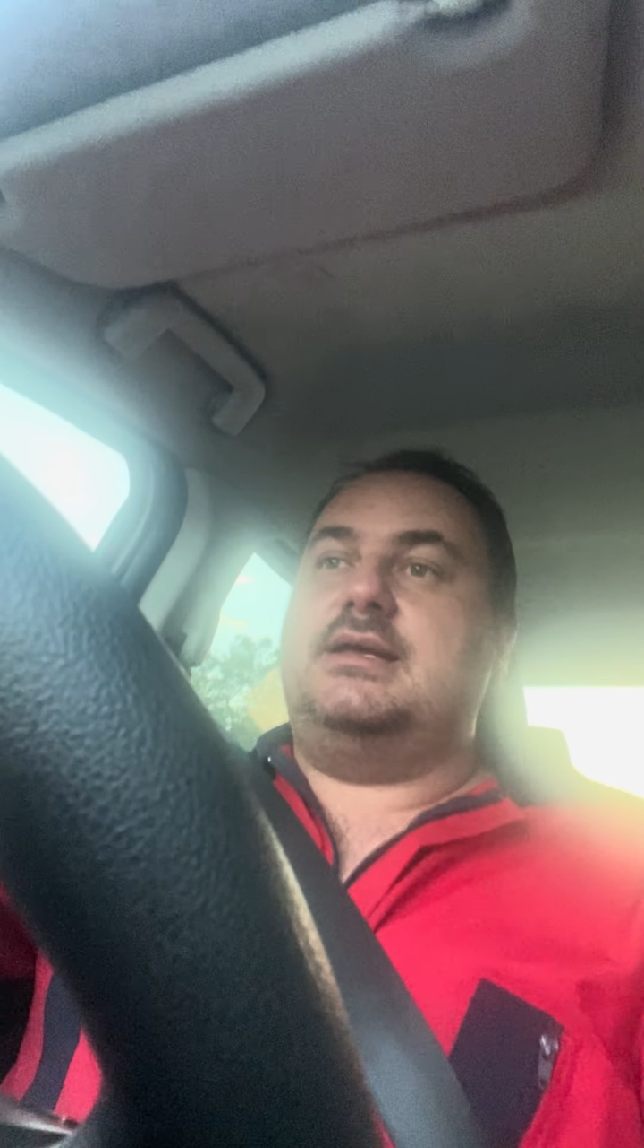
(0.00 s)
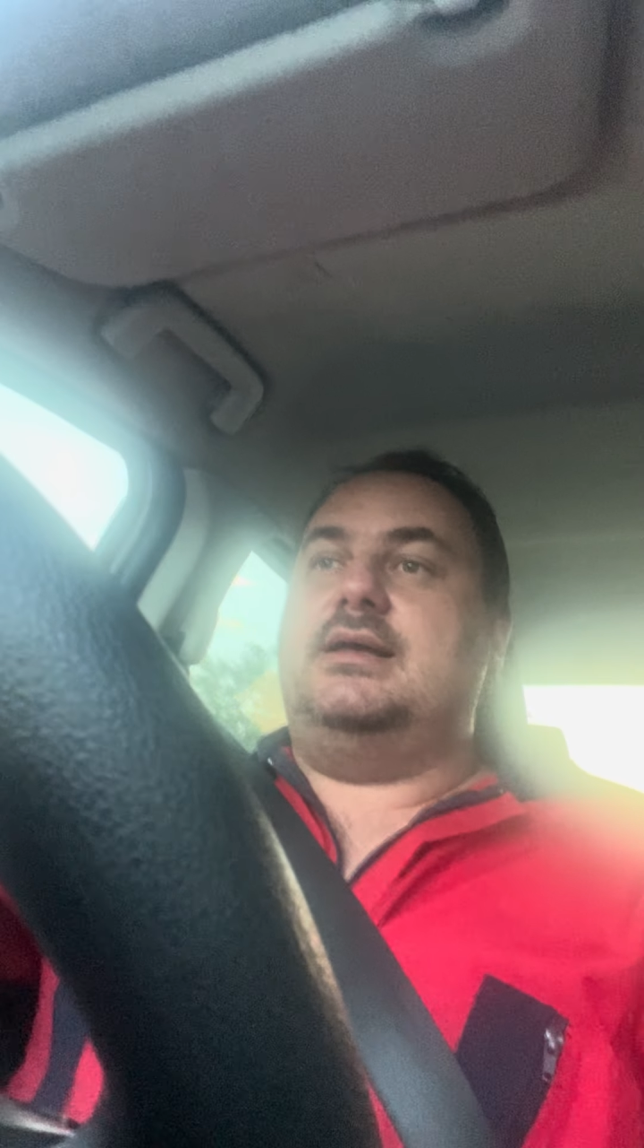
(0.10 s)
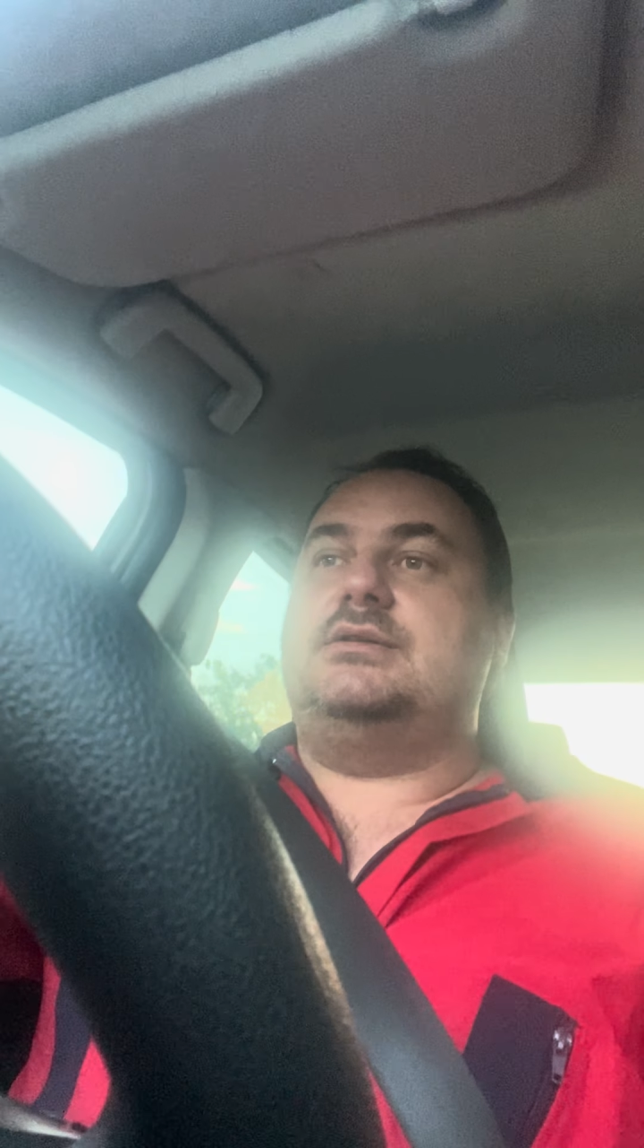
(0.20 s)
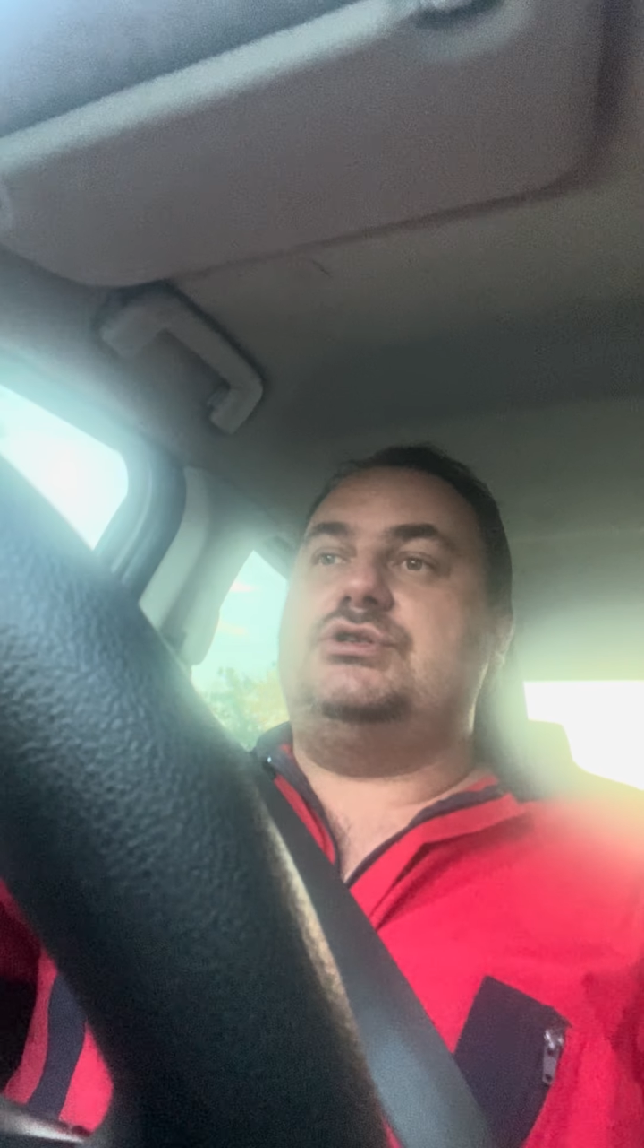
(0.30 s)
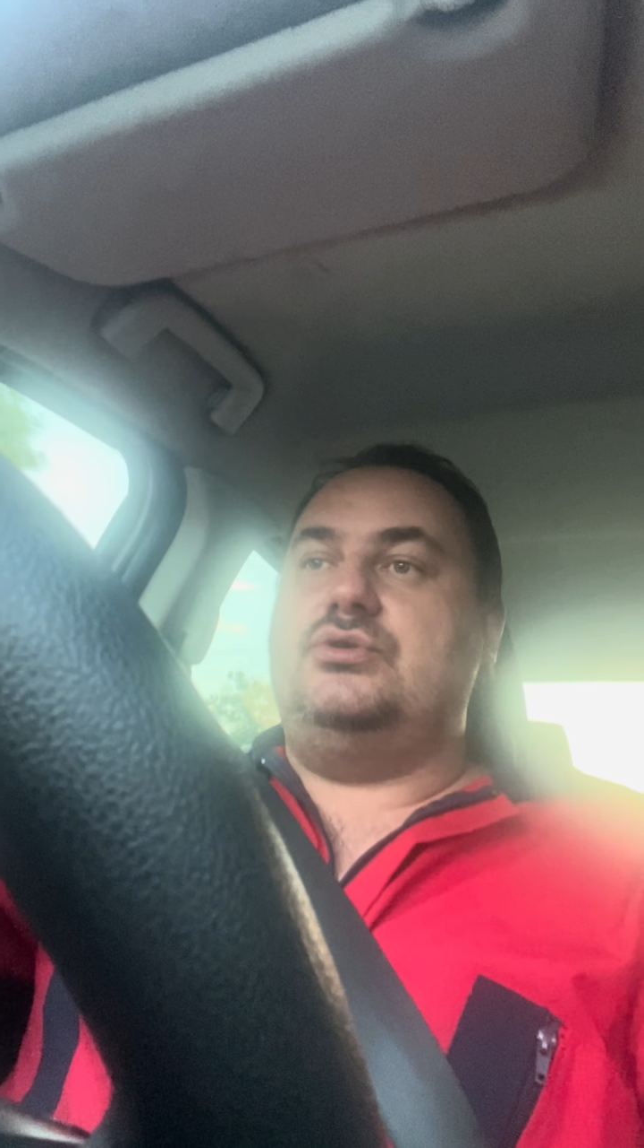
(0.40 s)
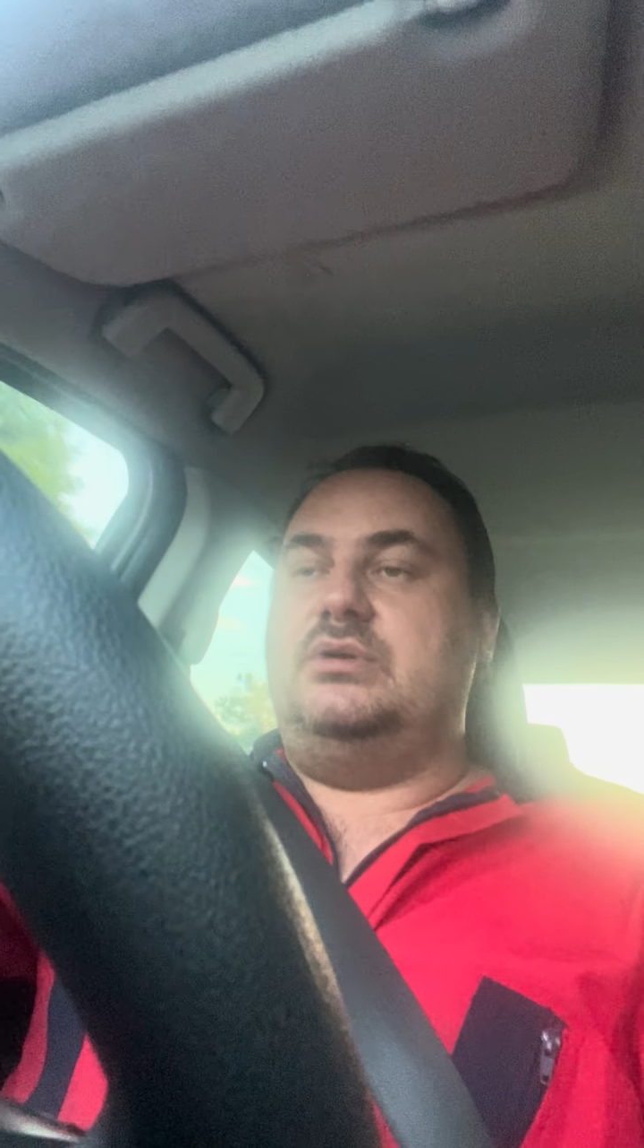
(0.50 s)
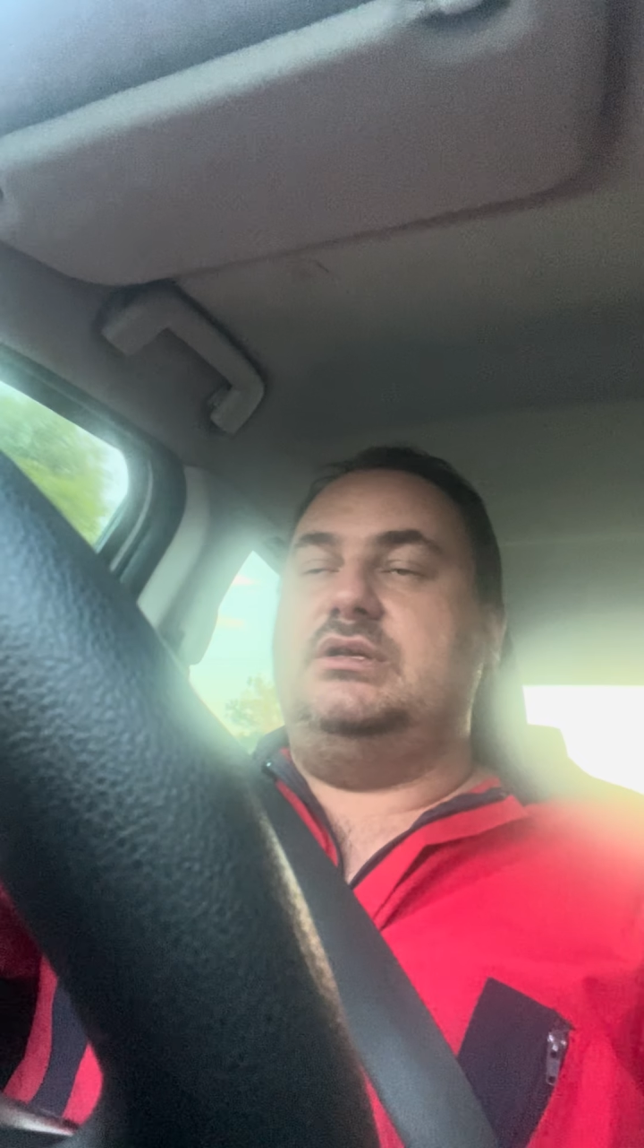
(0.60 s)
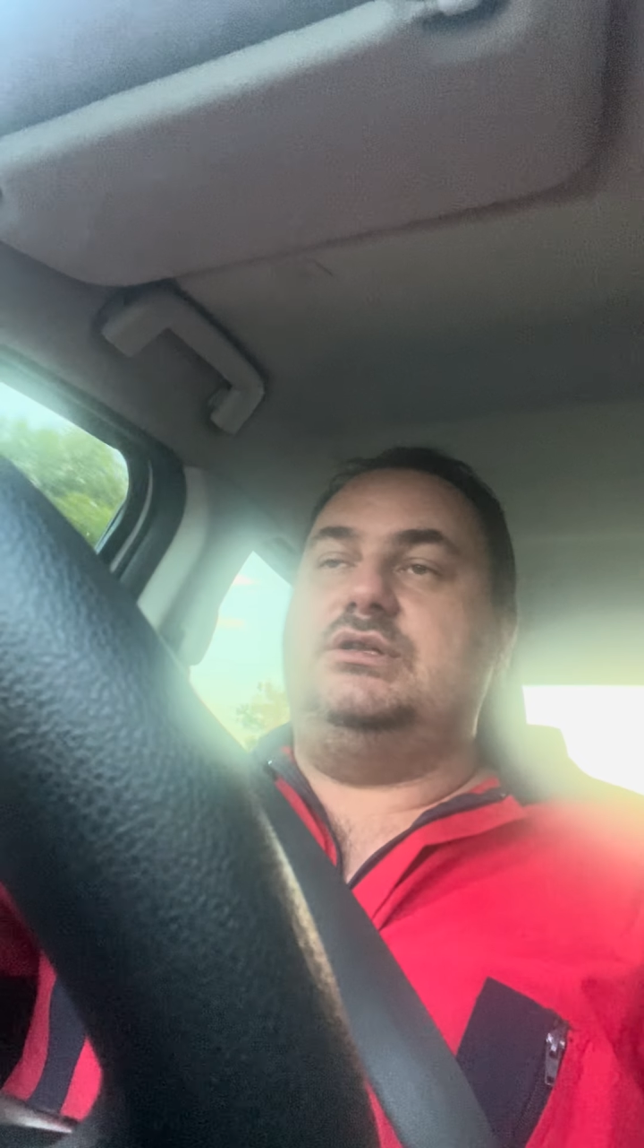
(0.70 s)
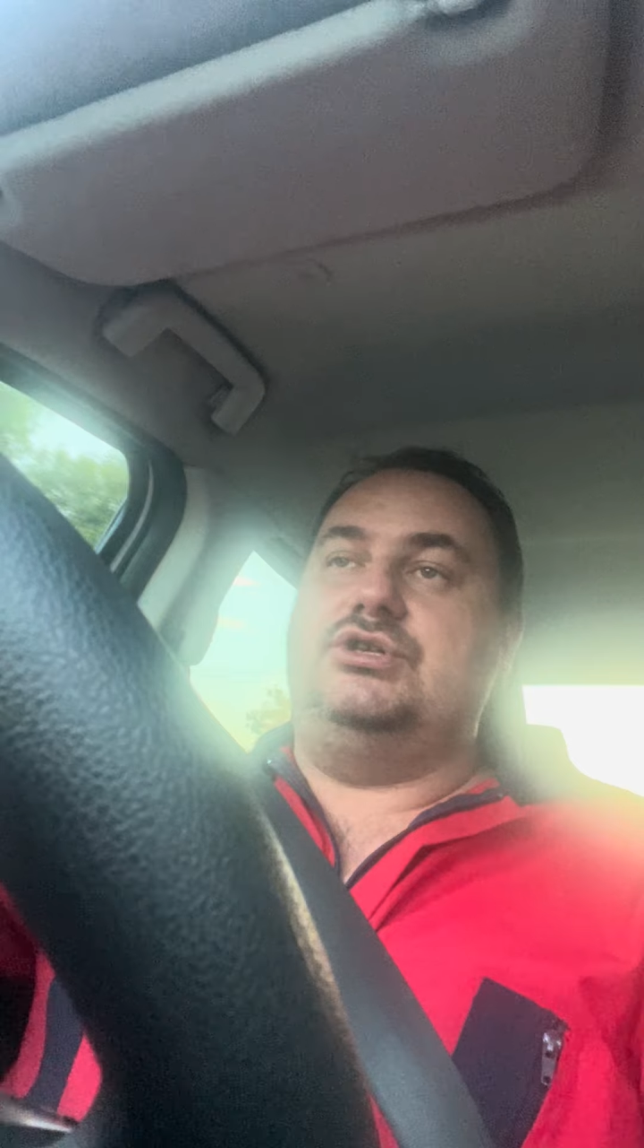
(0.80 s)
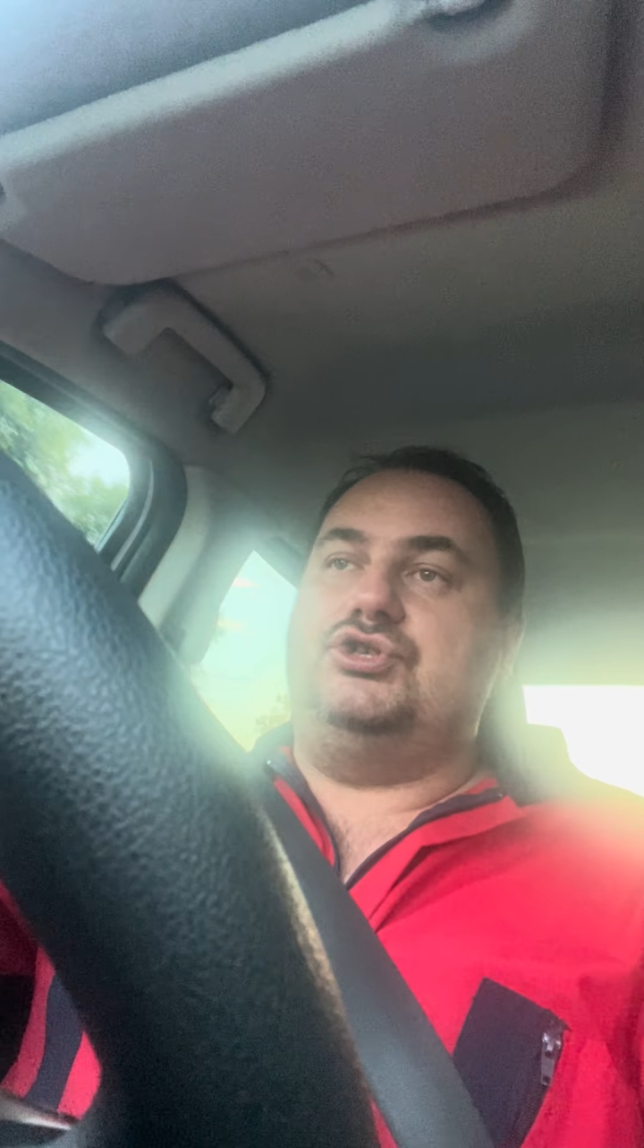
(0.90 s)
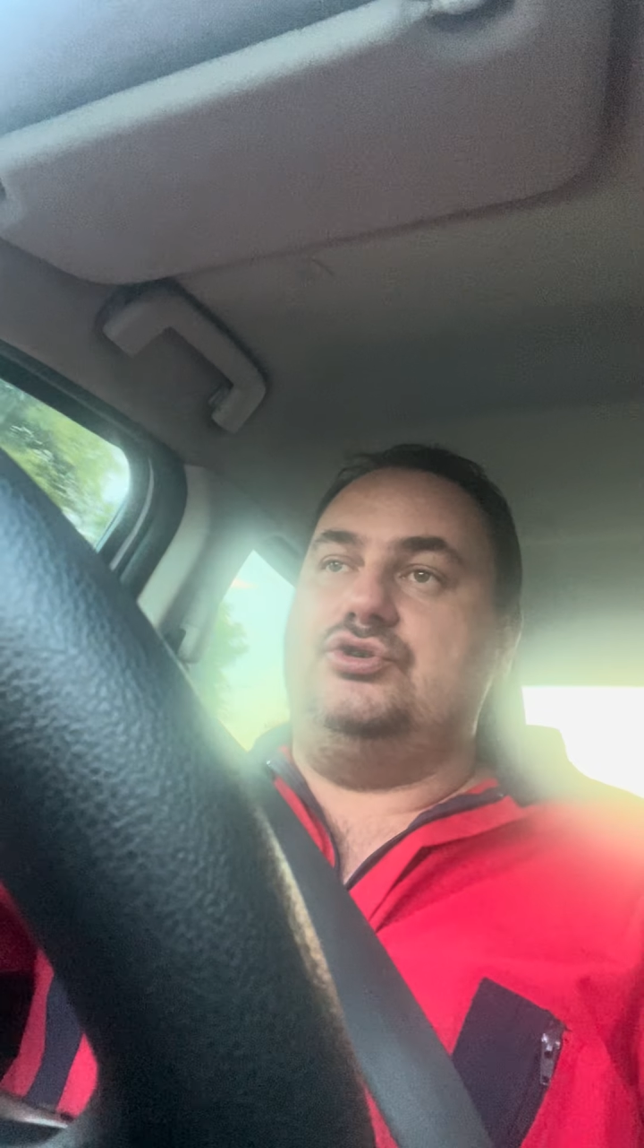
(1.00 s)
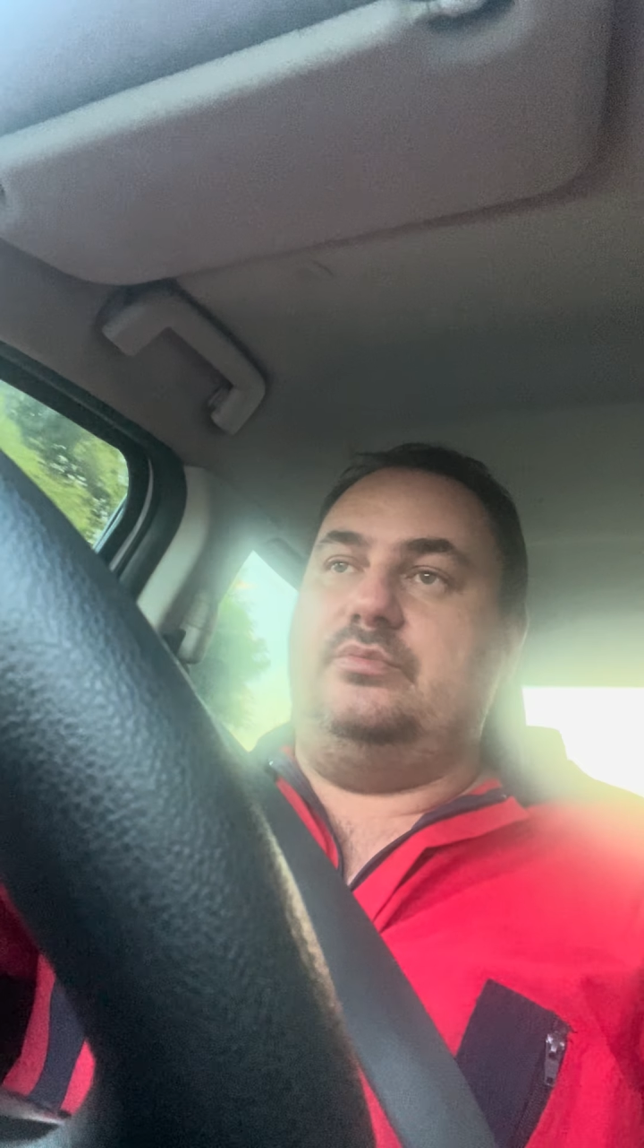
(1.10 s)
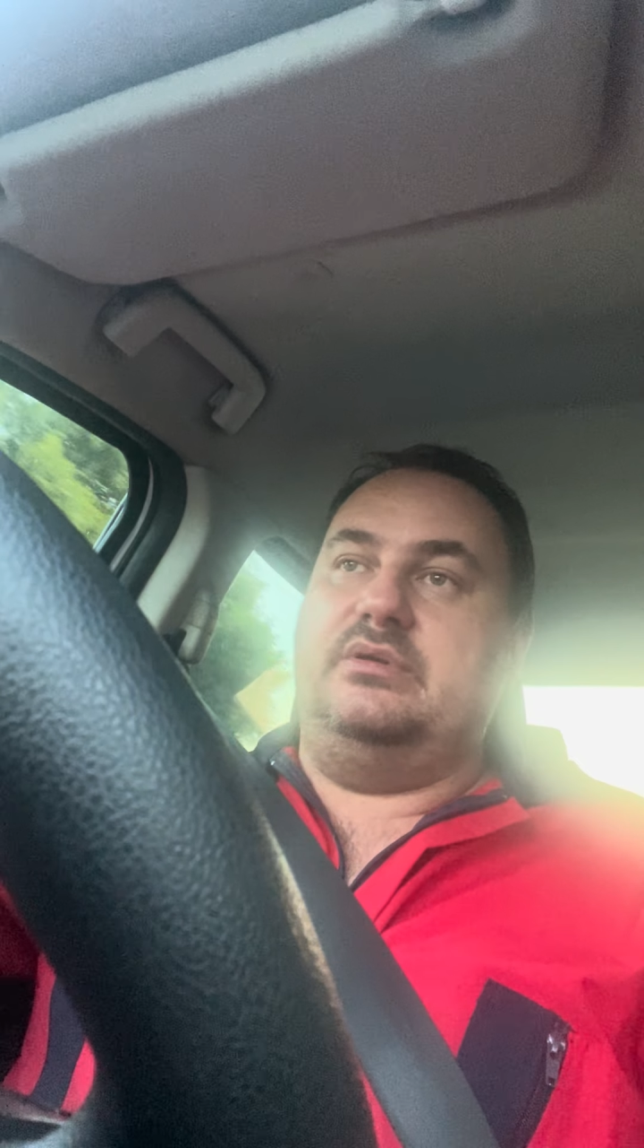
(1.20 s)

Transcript: and your ET tube